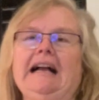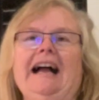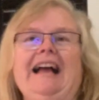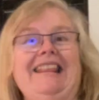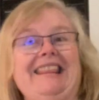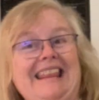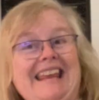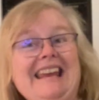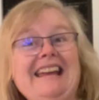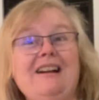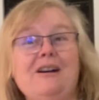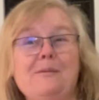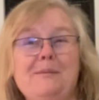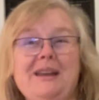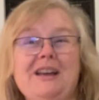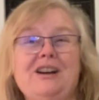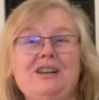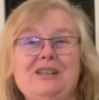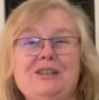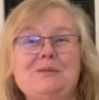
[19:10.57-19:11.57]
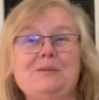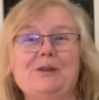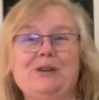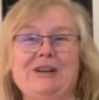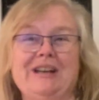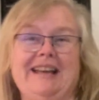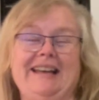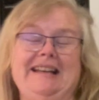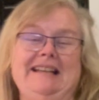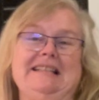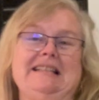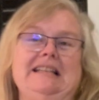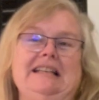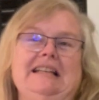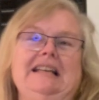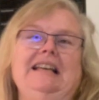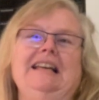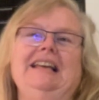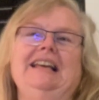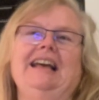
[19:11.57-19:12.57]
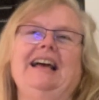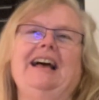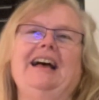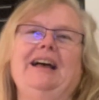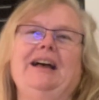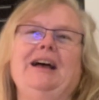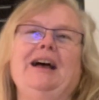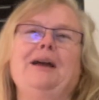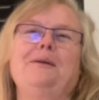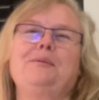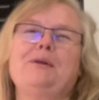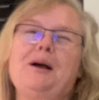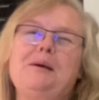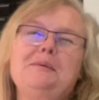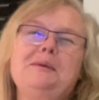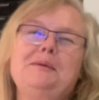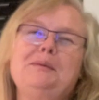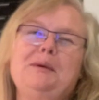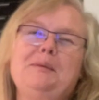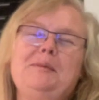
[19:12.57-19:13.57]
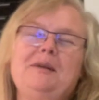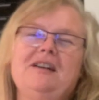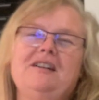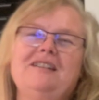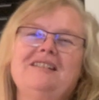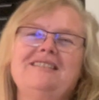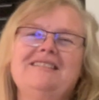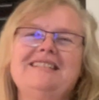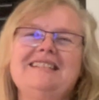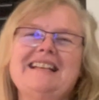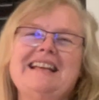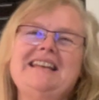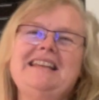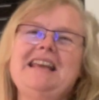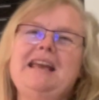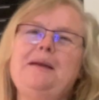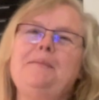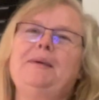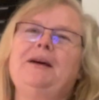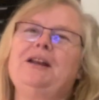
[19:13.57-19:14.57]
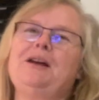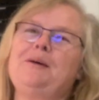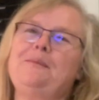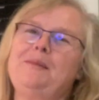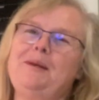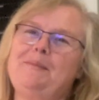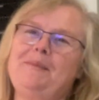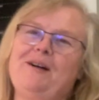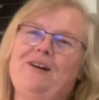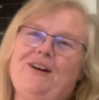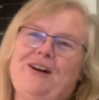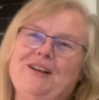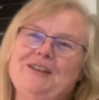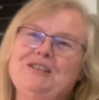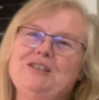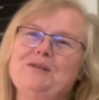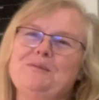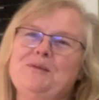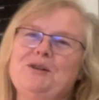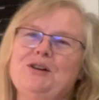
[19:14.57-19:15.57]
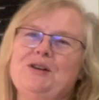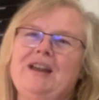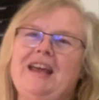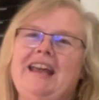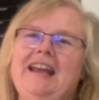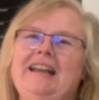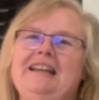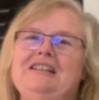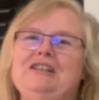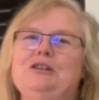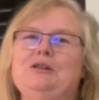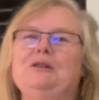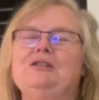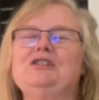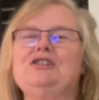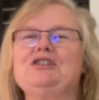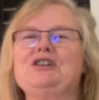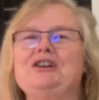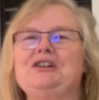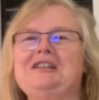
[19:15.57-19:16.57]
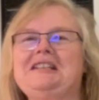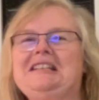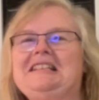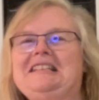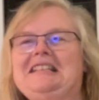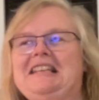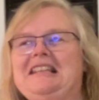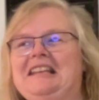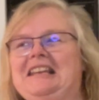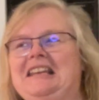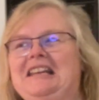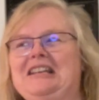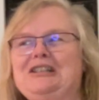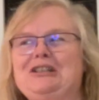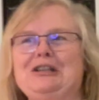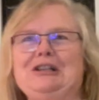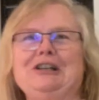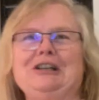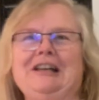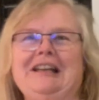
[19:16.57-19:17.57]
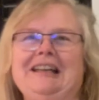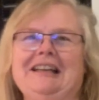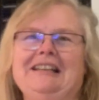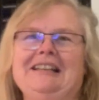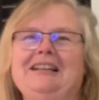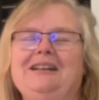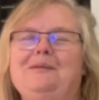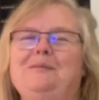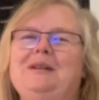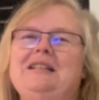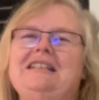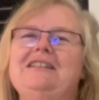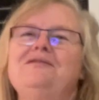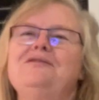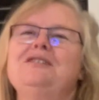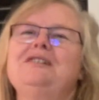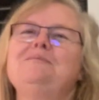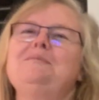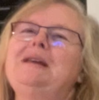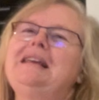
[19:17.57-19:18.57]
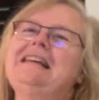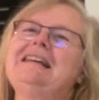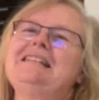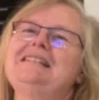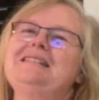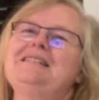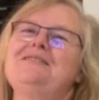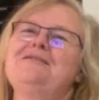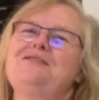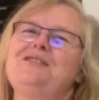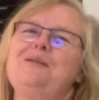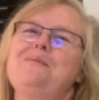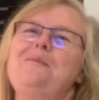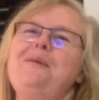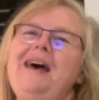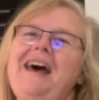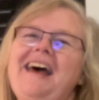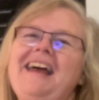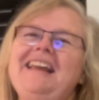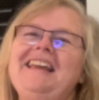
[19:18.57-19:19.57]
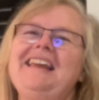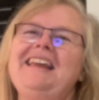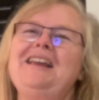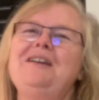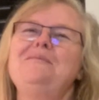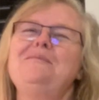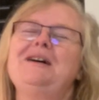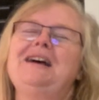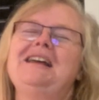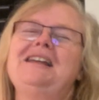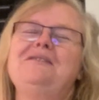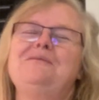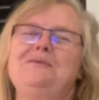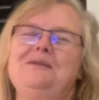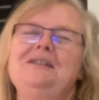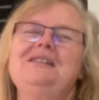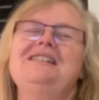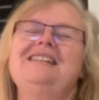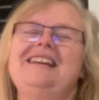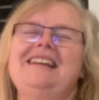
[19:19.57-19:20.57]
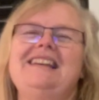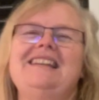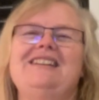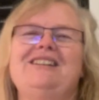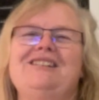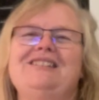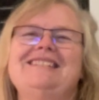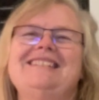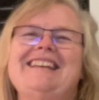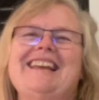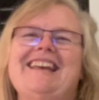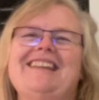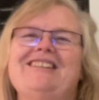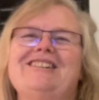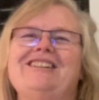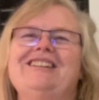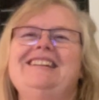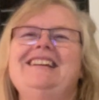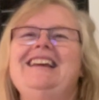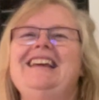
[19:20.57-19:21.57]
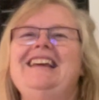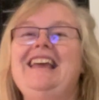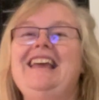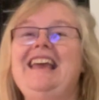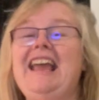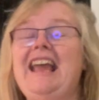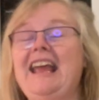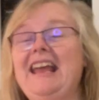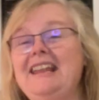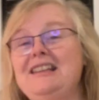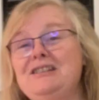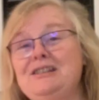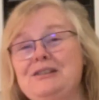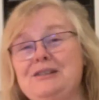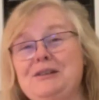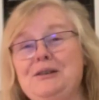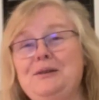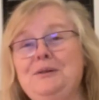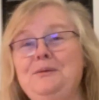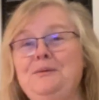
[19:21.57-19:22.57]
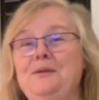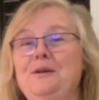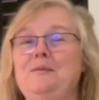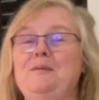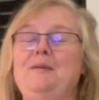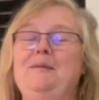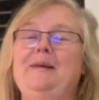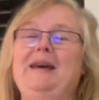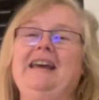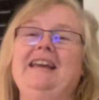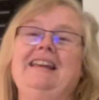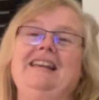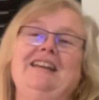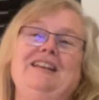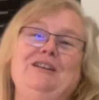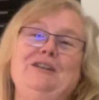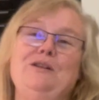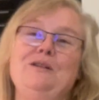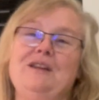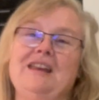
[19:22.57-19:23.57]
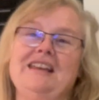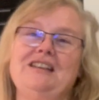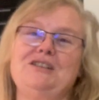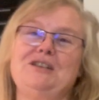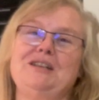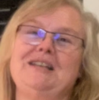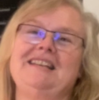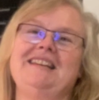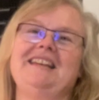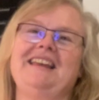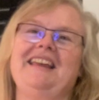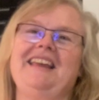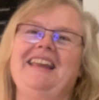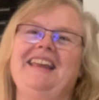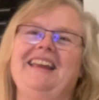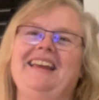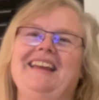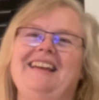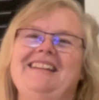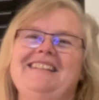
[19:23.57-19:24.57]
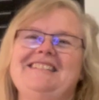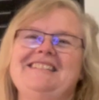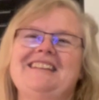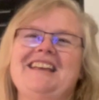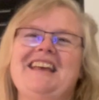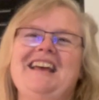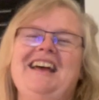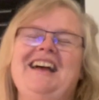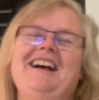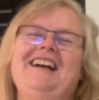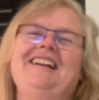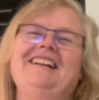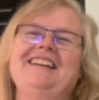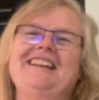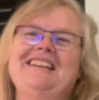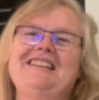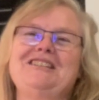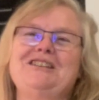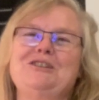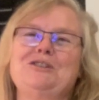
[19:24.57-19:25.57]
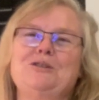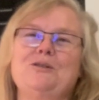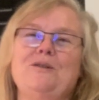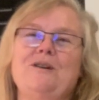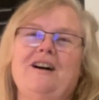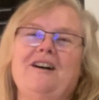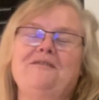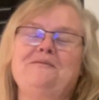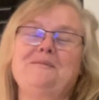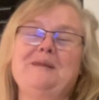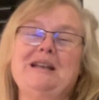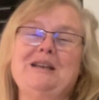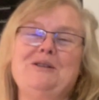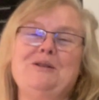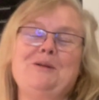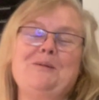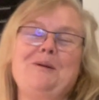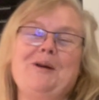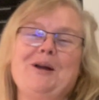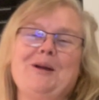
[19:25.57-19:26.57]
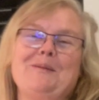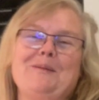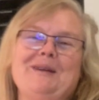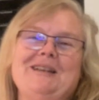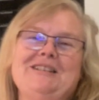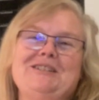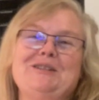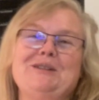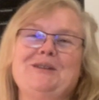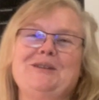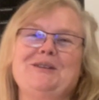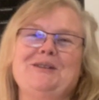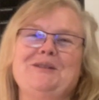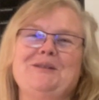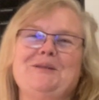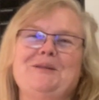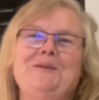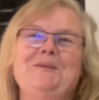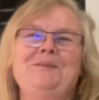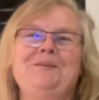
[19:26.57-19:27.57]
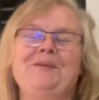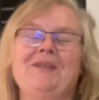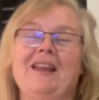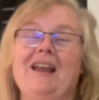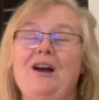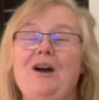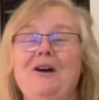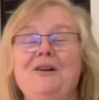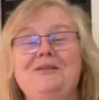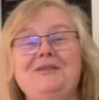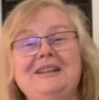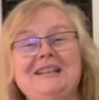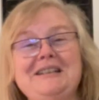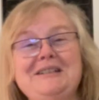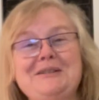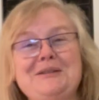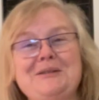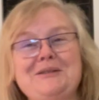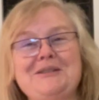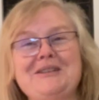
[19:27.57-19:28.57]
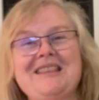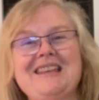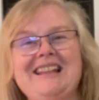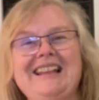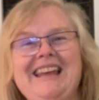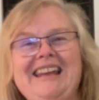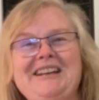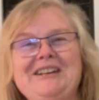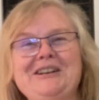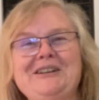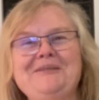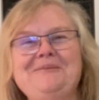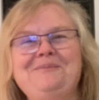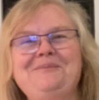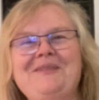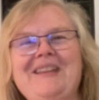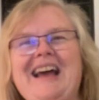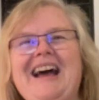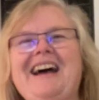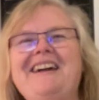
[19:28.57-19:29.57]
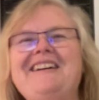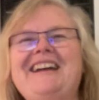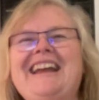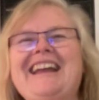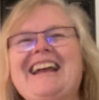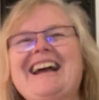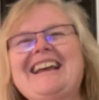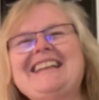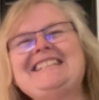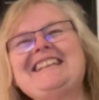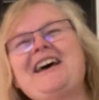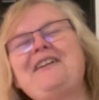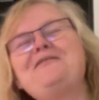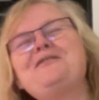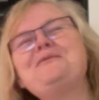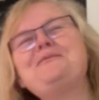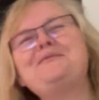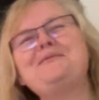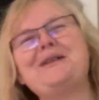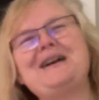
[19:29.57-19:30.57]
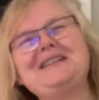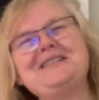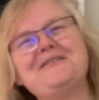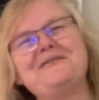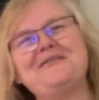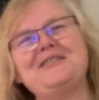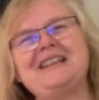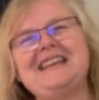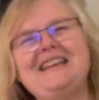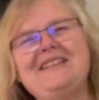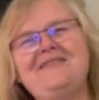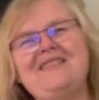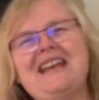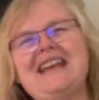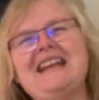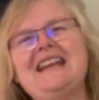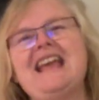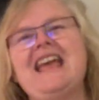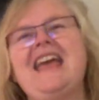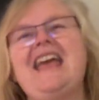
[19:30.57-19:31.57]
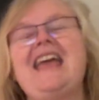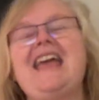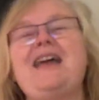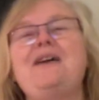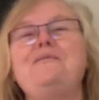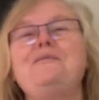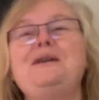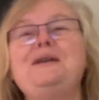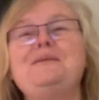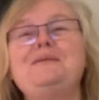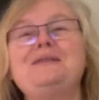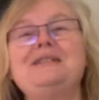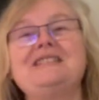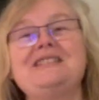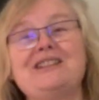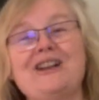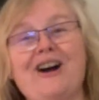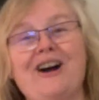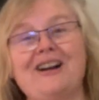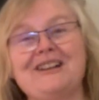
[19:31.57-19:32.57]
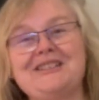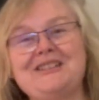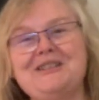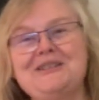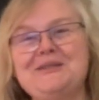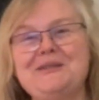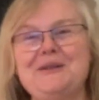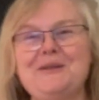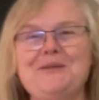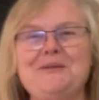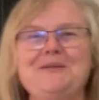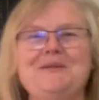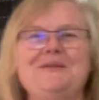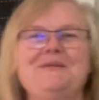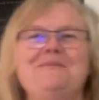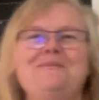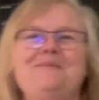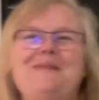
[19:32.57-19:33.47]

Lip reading: I think I'll be on tomorrow night. I probably won't be on Sunday, but I'll be on tomorrow night. You'll start to see the kitchen looking a little bit different because of the packing, but we'll get it all together. And soon we'll be back in a new kitchen and I'll get to show off my new apartment to you, hopefully sooner than later. All right, guys, have a wonderful evening and we will talk to you soon.